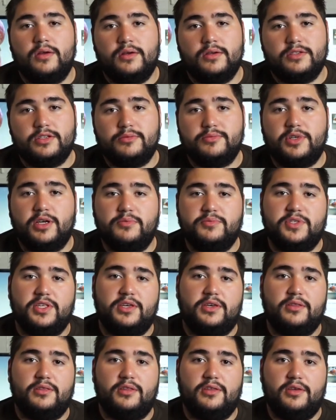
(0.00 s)
Sometimes they
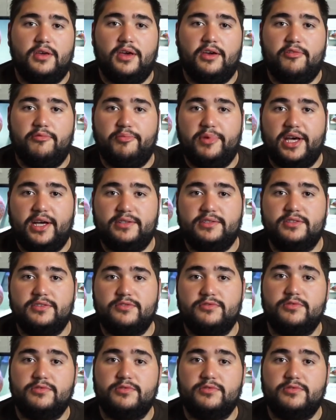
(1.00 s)
can have batches